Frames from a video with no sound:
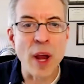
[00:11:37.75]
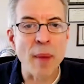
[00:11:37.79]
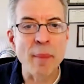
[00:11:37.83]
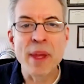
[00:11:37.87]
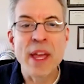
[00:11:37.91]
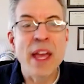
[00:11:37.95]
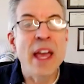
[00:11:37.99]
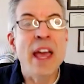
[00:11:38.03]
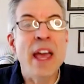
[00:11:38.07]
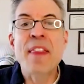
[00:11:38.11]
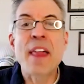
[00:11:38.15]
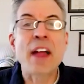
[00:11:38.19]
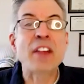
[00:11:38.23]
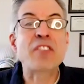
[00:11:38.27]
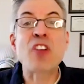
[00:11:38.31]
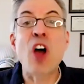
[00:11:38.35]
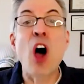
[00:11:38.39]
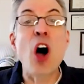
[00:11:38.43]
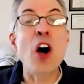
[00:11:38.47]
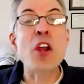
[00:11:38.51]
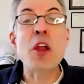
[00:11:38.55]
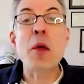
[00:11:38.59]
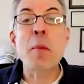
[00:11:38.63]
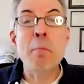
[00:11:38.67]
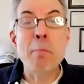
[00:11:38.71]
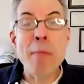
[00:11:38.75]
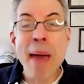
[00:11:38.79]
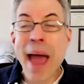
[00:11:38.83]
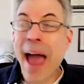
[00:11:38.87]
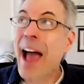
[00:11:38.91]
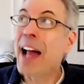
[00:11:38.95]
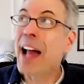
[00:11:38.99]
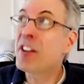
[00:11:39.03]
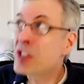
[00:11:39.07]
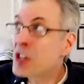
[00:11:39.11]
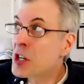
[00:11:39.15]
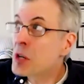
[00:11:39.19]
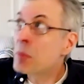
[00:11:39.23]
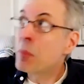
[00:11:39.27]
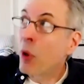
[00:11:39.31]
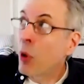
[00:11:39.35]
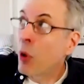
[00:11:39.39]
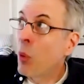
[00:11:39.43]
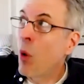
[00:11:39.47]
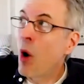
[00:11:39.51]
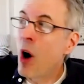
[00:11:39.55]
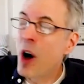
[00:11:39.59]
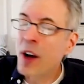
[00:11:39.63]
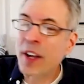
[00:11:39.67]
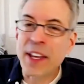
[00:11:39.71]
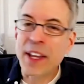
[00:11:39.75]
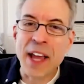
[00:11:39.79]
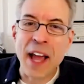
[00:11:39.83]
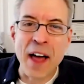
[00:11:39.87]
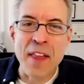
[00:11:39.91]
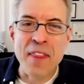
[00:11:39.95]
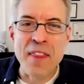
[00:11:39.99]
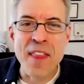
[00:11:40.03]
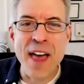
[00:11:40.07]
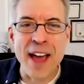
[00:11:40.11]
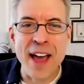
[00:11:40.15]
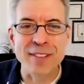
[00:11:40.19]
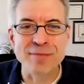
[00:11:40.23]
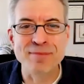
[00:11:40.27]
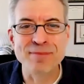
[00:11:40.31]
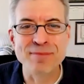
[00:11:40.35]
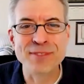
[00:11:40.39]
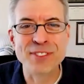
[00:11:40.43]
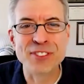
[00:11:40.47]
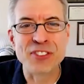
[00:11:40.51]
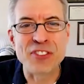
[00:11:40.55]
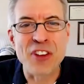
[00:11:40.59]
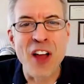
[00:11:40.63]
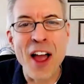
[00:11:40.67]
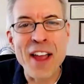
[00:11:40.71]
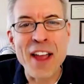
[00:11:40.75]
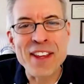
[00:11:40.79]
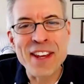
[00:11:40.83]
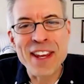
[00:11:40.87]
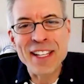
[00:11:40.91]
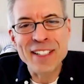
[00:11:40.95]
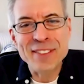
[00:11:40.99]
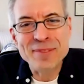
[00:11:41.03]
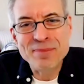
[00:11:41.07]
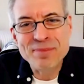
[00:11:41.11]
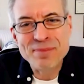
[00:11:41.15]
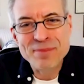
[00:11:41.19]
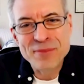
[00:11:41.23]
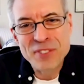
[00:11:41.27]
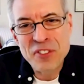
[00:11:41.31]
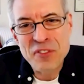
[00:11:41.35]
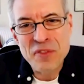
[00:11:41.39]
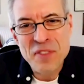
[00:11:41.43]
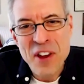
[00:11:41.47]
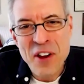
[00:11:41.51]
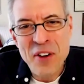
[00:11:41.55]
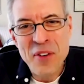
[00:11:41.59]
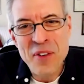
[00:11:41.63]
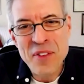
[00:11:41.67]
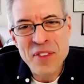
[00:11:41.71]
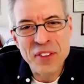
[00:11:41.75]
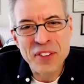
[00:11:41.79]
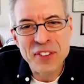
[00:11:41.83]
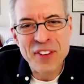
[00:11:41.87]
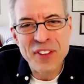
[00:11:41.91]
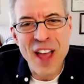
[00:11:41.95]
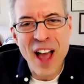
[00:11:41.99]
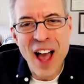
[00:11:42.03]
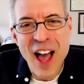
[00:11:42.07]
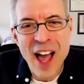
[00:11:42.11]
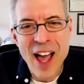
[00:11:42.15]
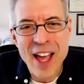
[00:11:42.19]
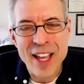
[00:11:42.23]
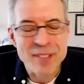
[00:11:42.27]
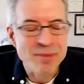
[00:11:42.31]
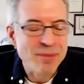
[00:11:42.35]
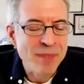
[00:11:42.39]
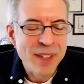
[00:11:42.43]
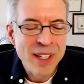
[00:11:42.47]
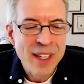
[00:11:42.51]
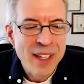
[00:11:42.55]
I mean, that's unimaginable, walking on that shining sphere in the sky.